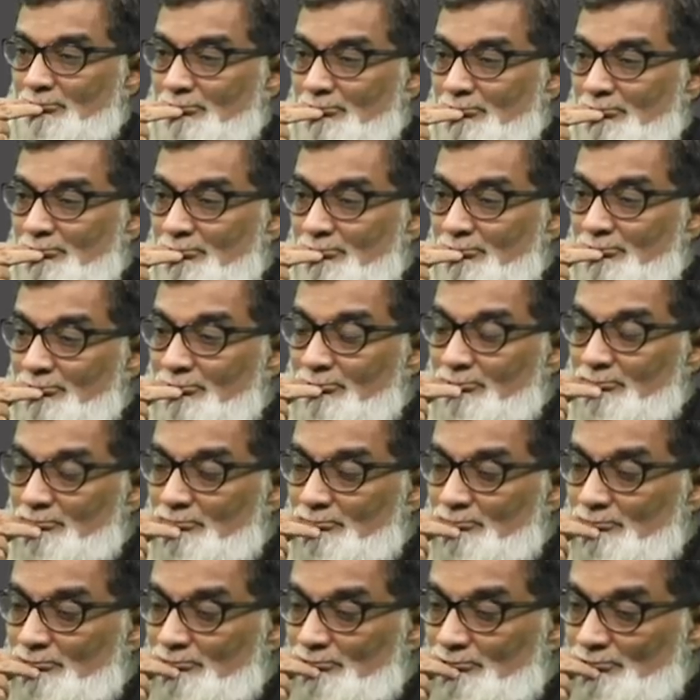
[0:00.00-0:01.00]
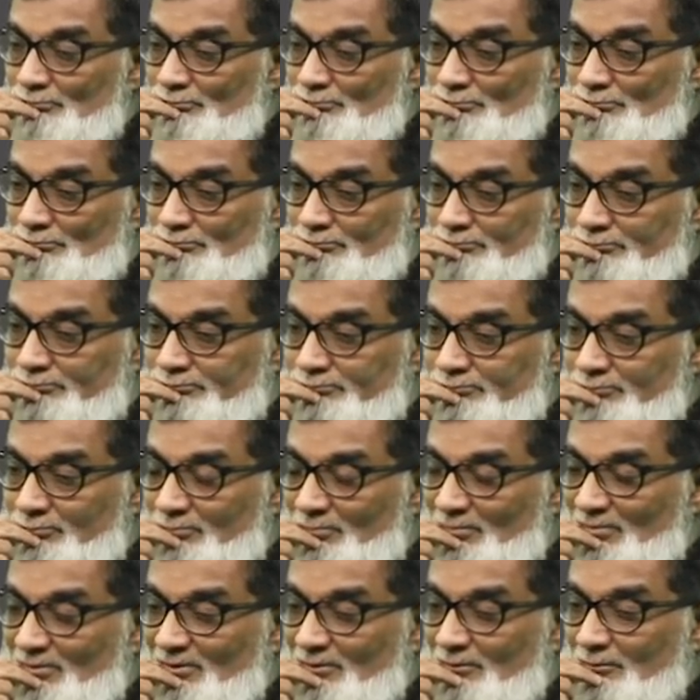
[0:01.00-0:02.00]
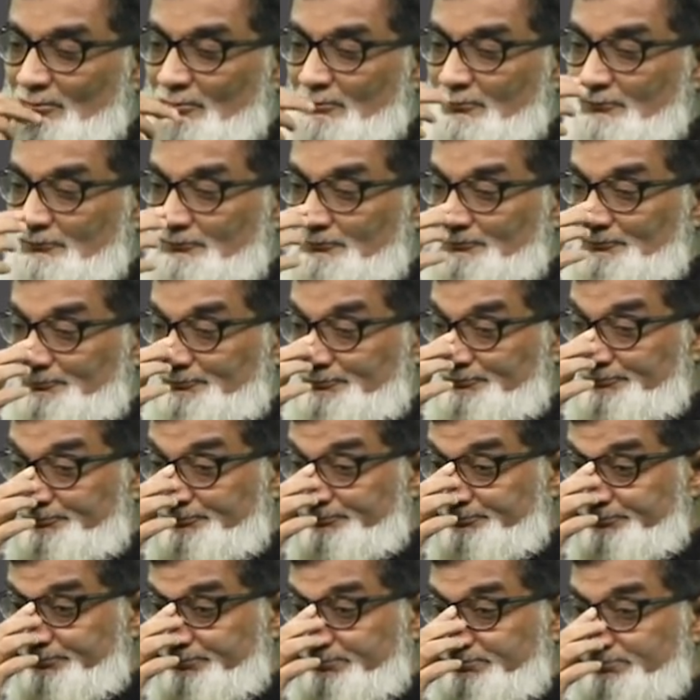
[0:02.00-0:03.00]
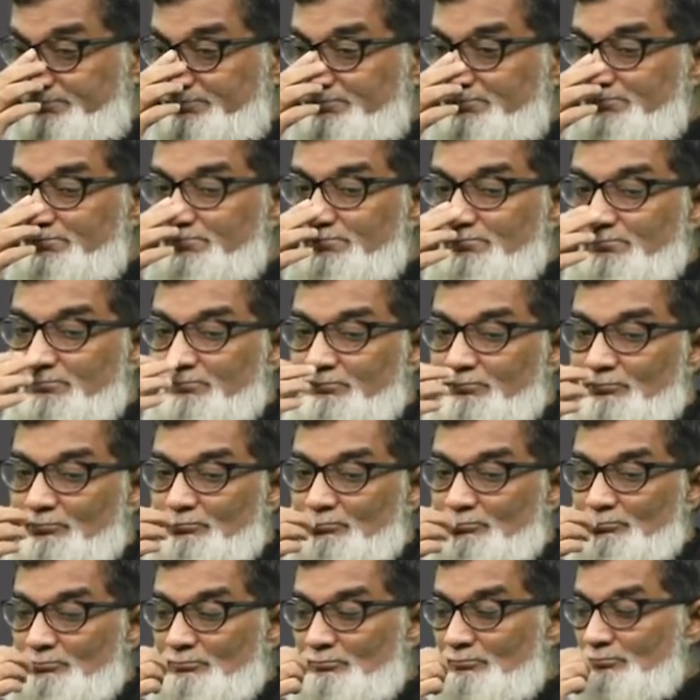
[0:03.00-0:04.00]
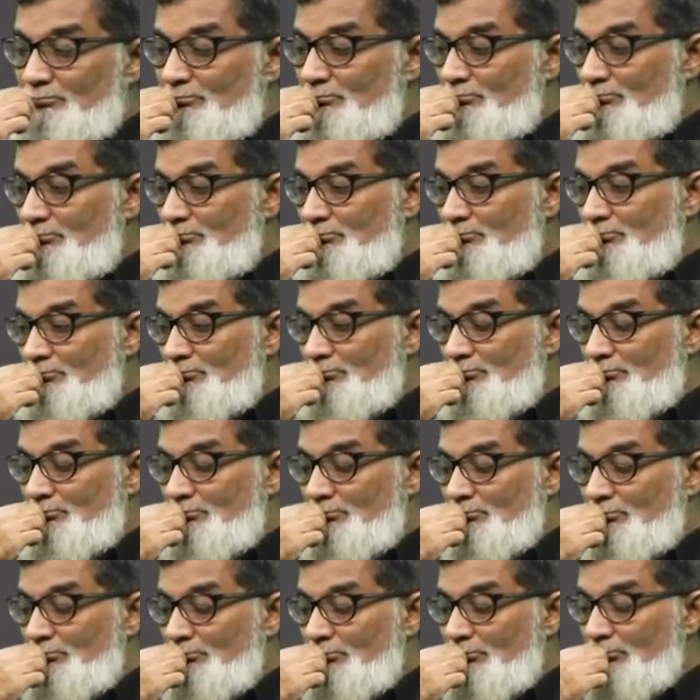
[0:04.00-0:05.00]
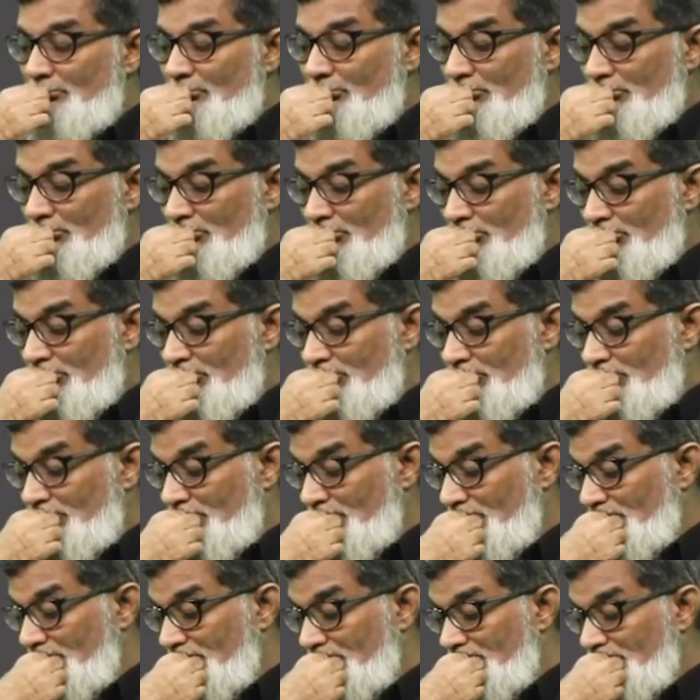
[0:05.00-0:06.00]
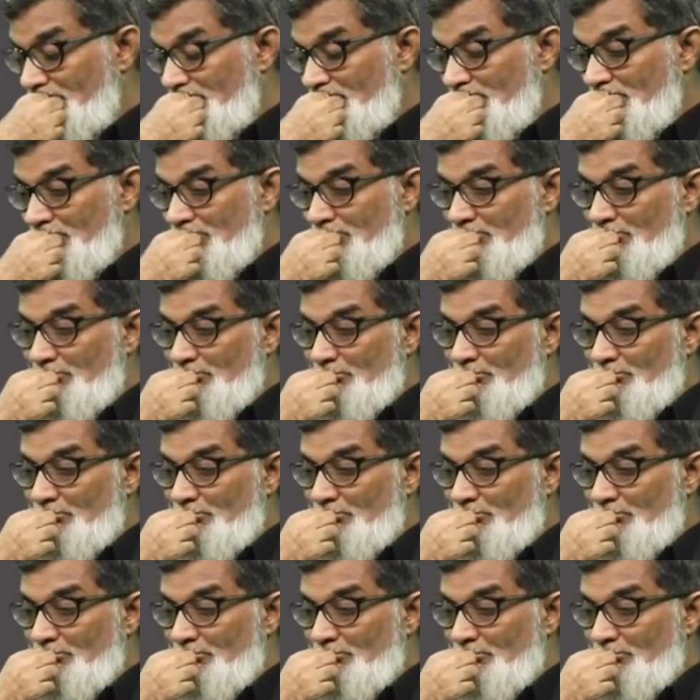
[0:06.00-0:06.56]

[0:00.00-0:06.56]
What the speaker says: No words are spoken by the person on screen.